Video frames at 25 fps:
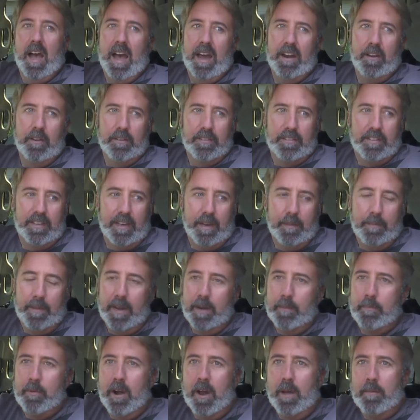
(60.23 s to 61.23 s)
I don't see
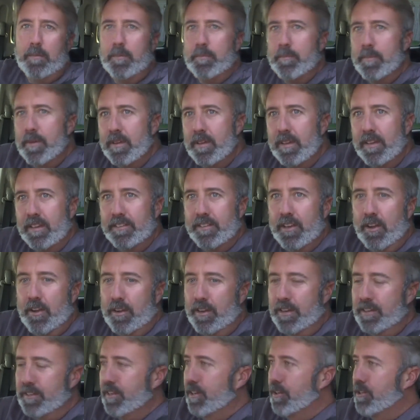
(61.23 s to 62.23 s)
it being a problem. As
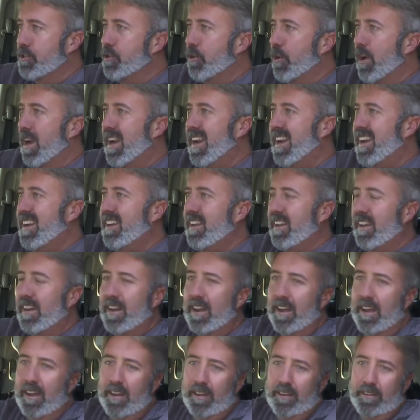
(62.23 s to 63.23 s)
long as they're trained
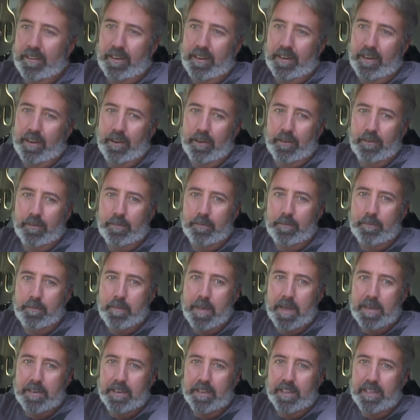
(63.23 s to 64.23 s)
and, uh, you know,
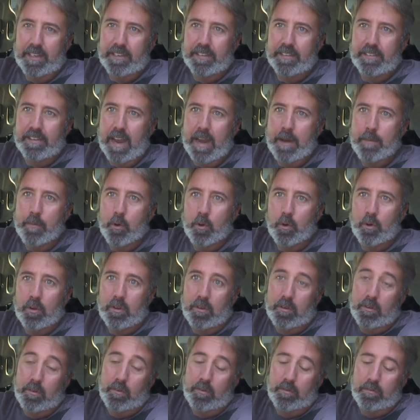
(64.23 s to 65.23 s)
mentally stable,
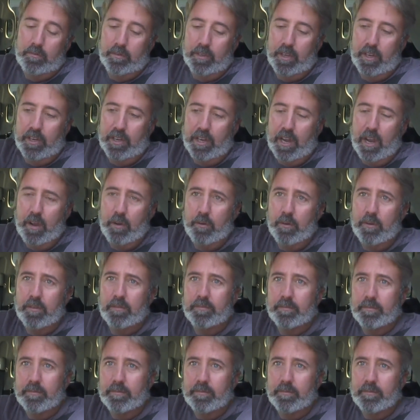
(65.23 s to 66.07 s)
good to go.